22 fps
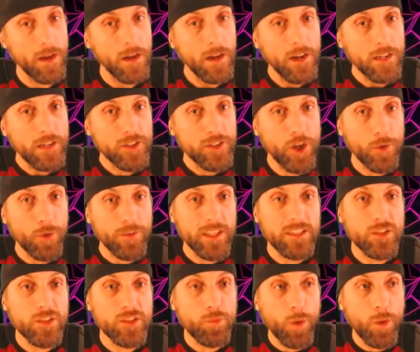So
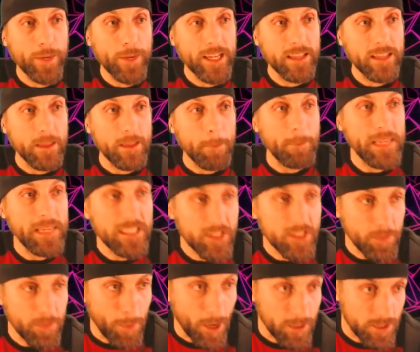this is where we get the
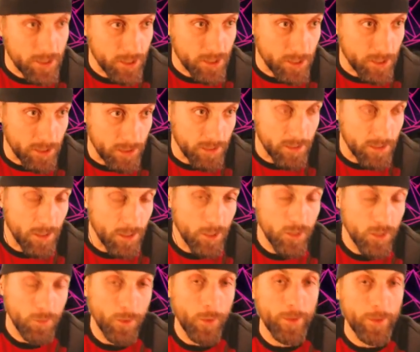mist monsters. This
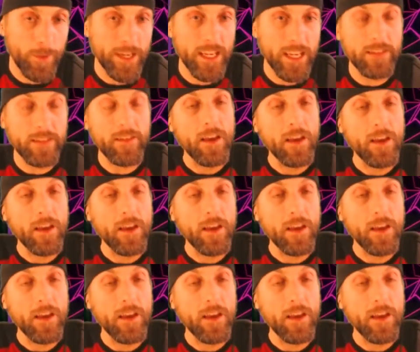is where we get